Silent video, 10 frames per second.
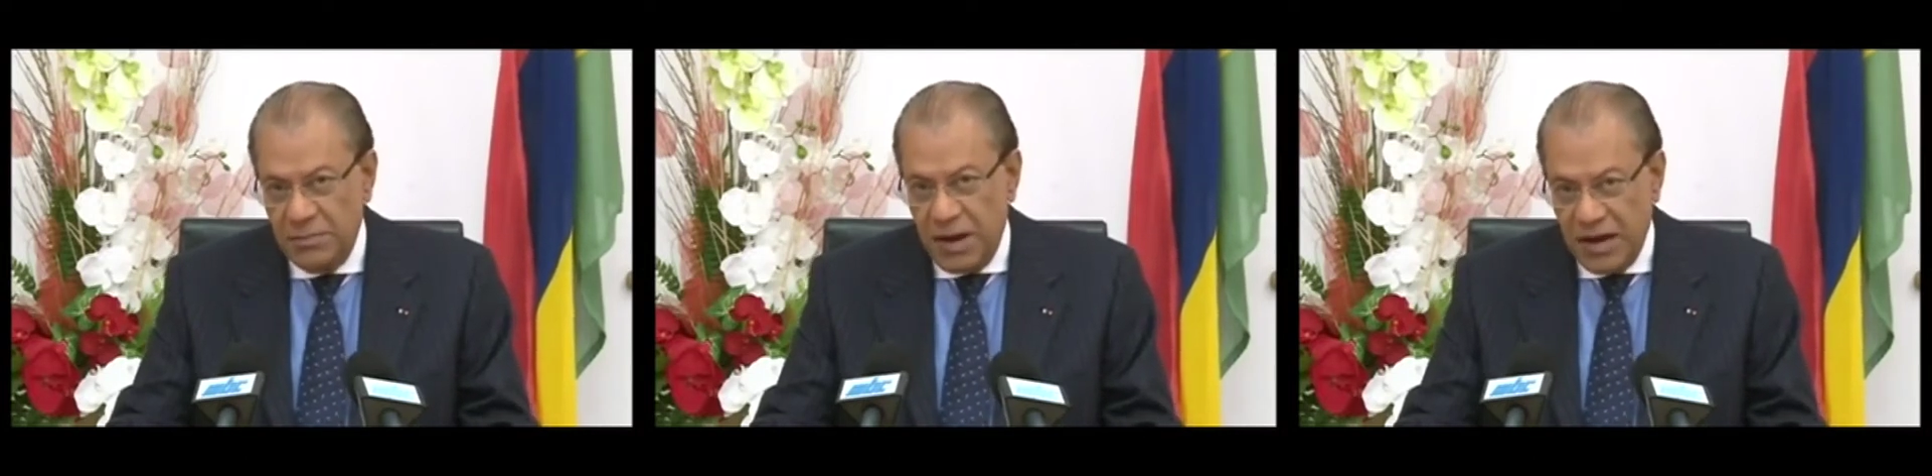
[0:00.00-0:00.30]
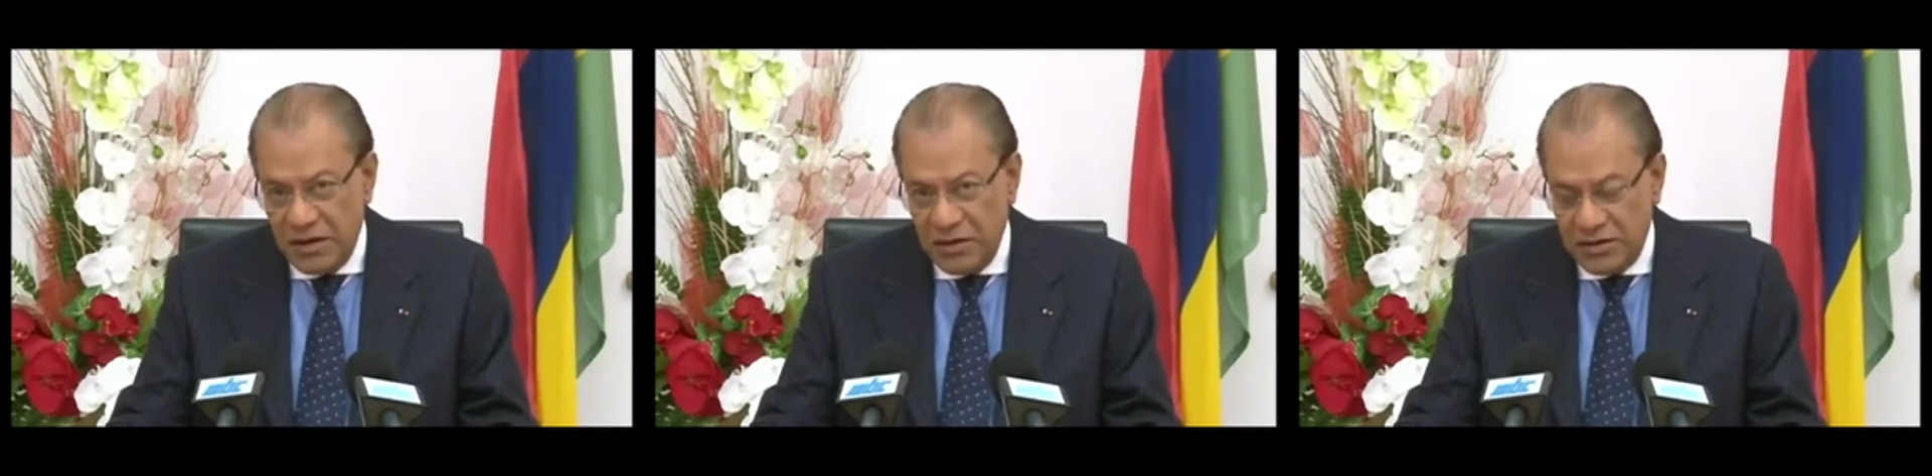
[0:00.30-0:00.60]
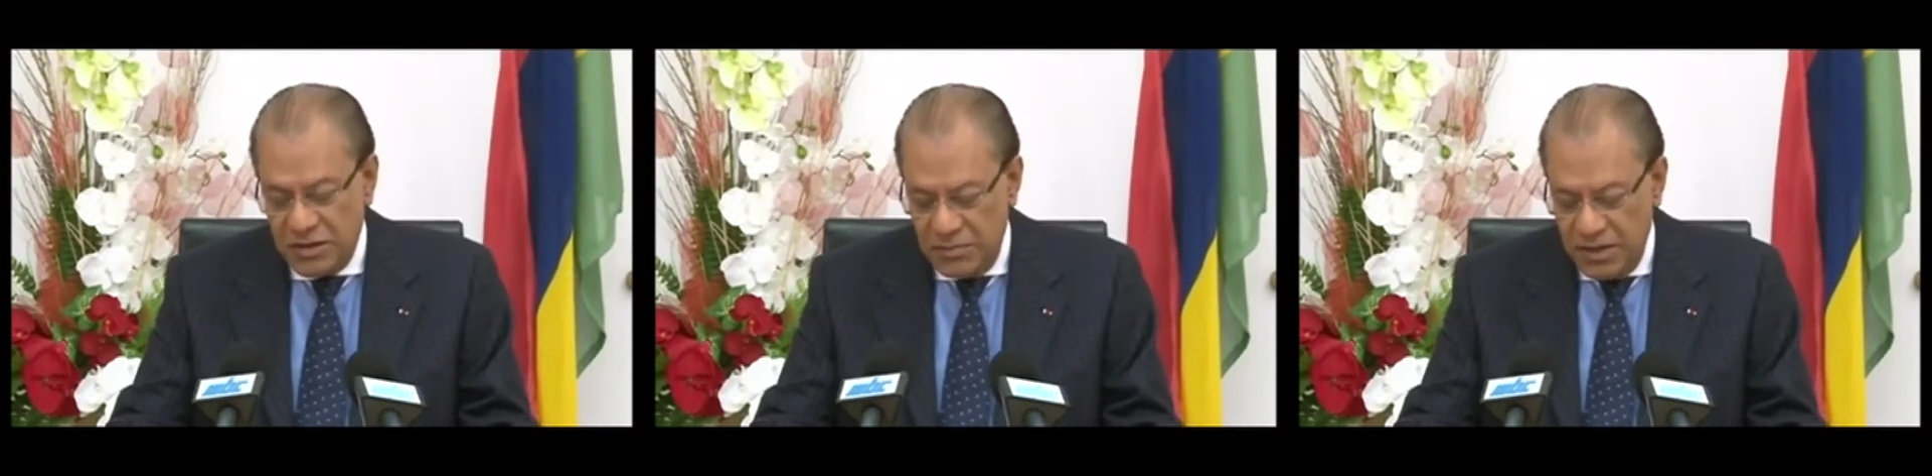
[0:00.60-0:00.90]
apparently
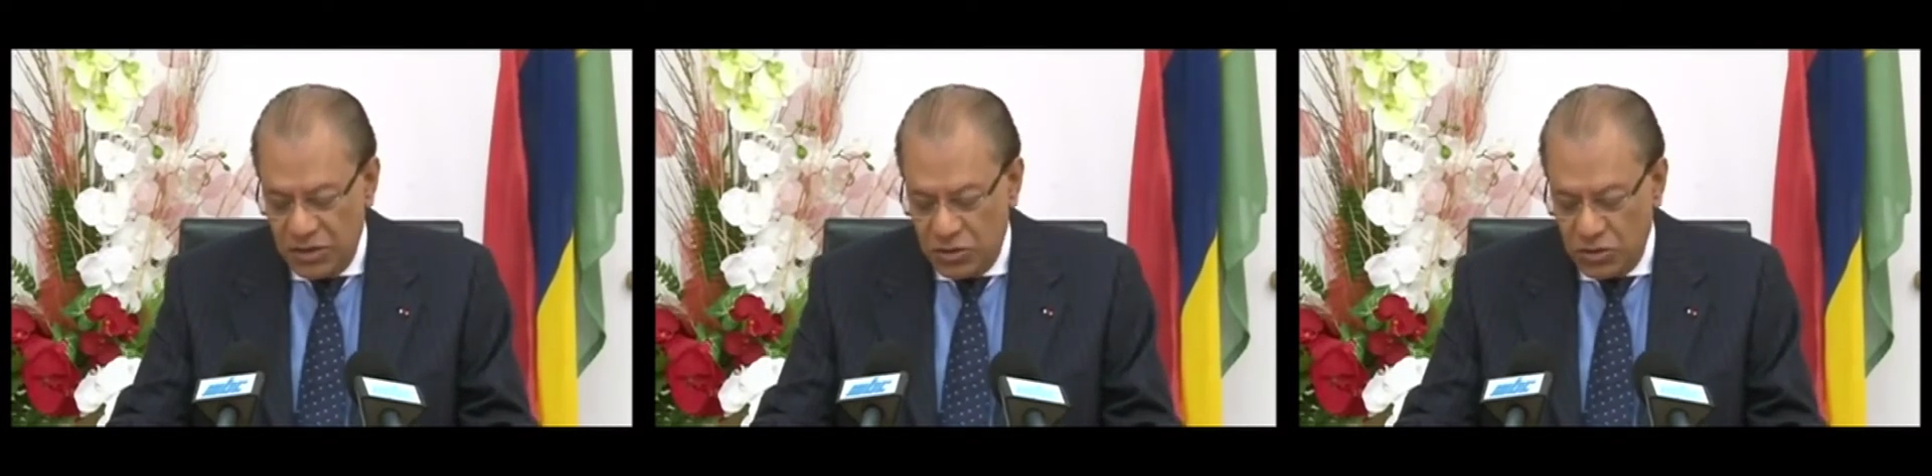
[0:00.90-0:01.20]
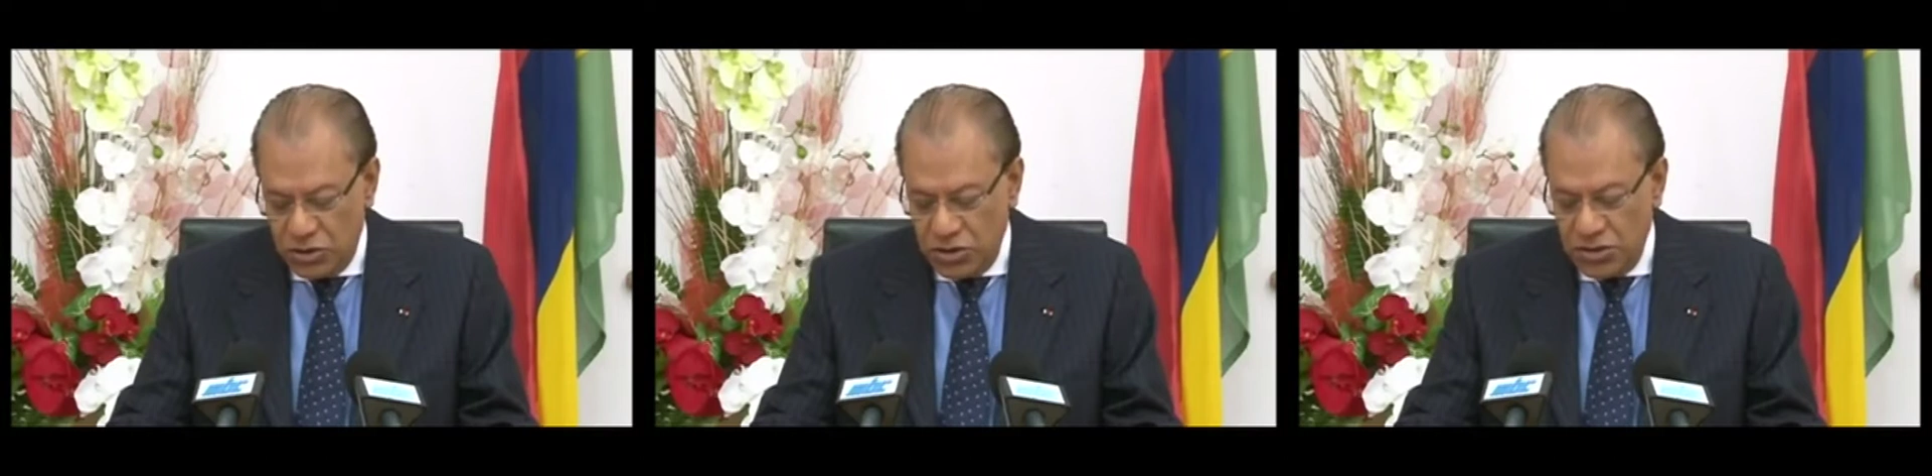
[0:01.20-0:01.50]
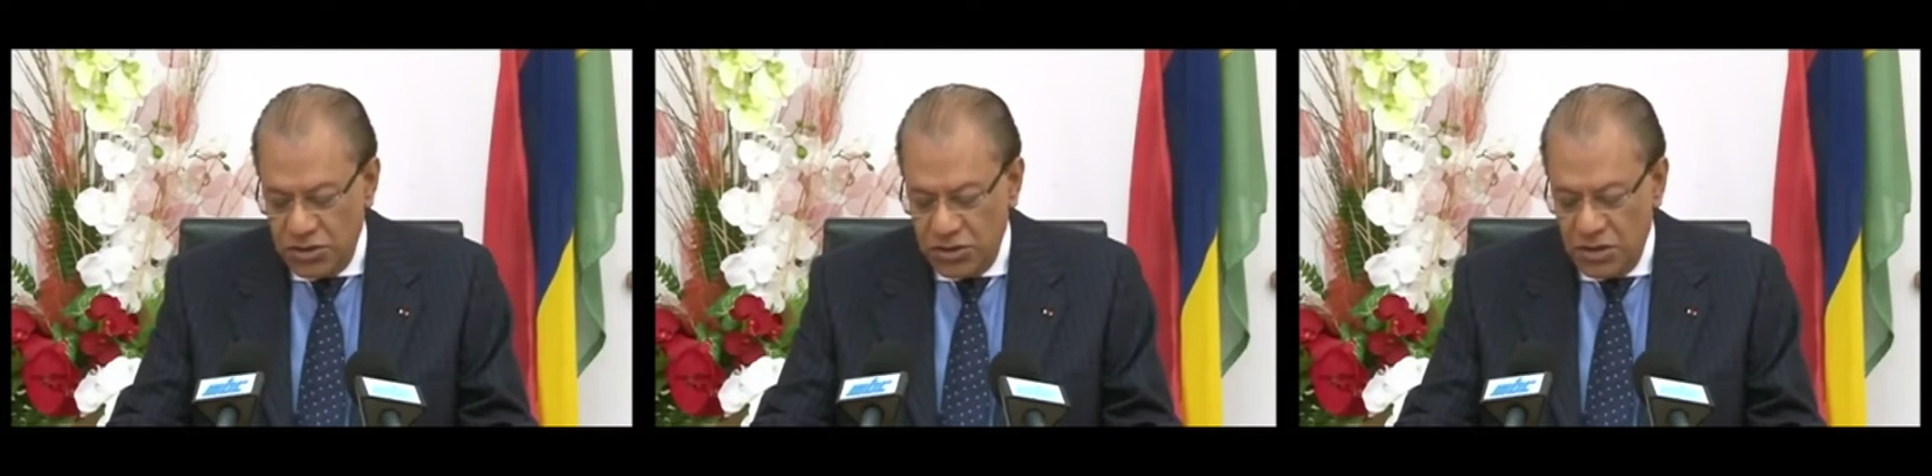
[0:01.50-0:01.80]
are still being tortured.